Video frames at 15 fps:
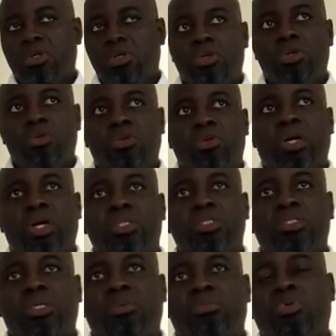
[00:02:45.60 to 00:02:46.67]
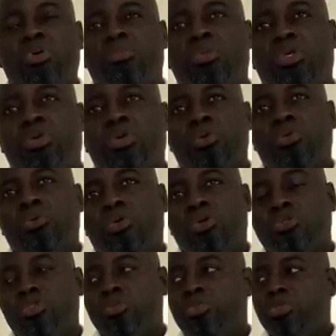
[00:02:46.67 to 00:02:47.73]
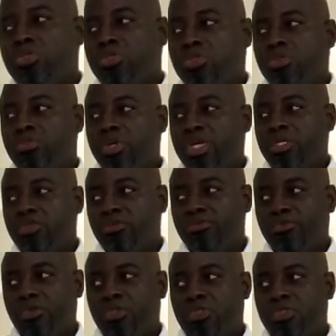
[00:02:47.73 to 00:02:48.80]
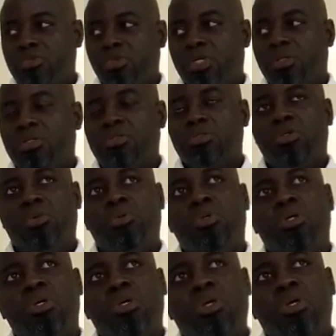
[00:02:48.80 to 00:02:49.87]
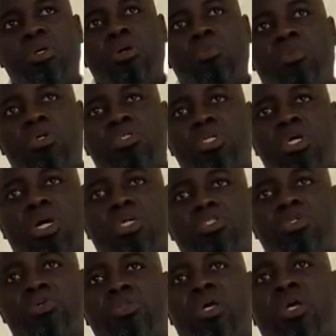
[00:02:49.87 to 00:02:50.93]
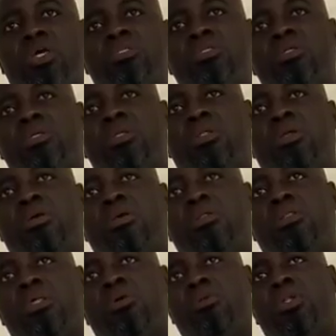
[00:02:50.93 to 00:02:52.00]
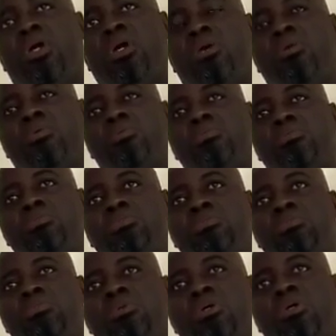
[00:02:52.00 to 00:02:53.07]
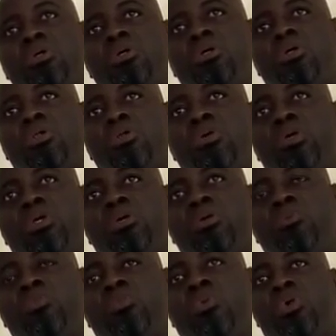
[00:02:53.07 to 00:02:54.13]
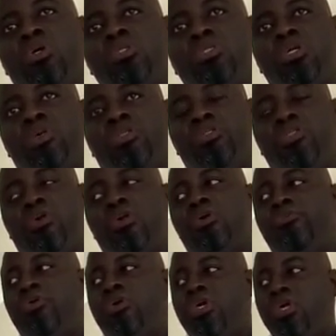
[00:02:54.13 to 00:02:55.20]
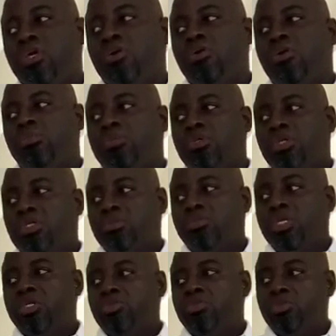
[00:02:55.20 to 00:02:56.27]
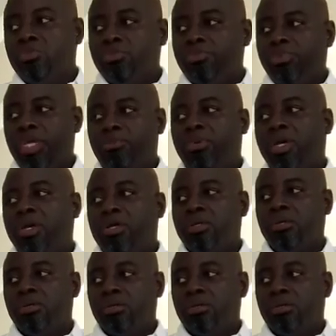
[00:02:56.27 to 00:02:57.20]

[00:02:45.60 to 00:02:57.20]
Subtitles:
you know, and probably you contribute to the pension fund as well. So once they ask you that, they will now look at what a third of your income is meant to pay back.